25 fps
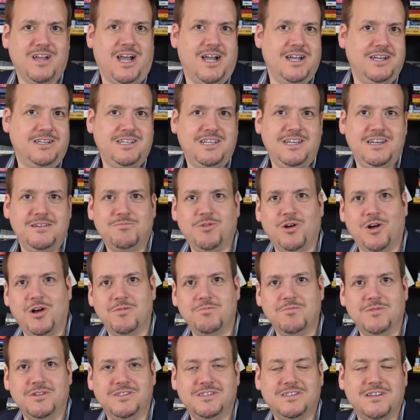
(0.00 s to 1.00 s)
IT
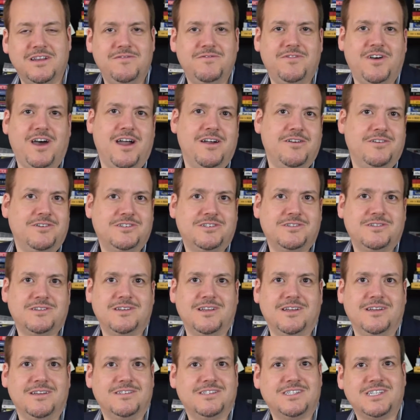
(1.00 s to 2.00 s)
departments and virus
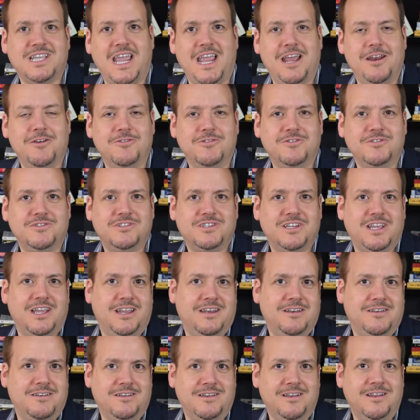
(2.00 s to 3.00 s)
scanners
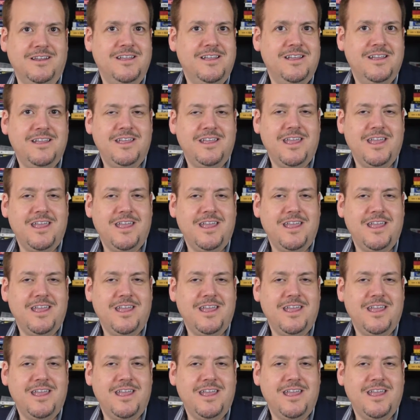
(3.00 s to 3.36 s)
and